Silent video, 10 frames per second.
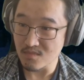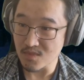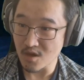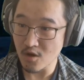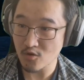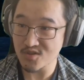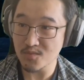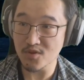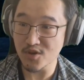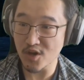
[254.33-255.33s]
Oh,
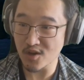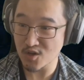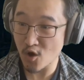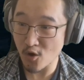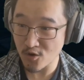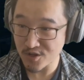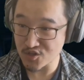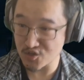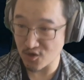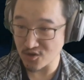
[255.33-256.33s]
somebody has already
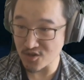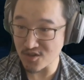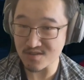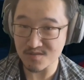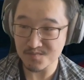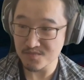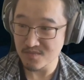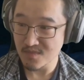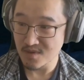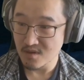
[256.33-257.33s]
started this.
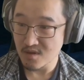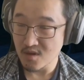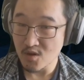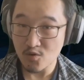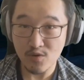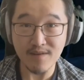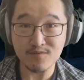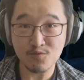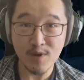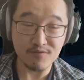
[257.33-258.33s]
We have
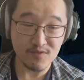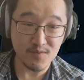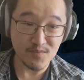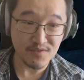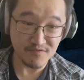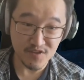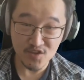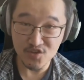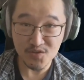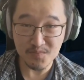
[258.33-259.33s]
to wait for them to
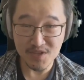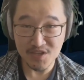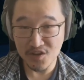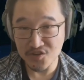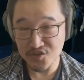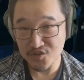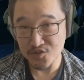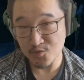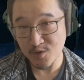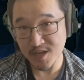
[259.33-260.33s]
finish the mini dungeon
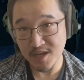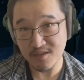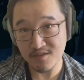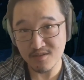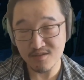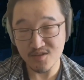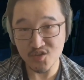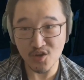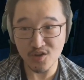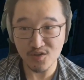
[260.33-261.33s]
so we can
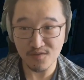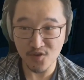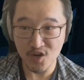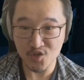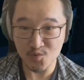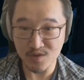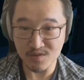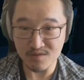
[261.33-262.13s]
start a fresh one.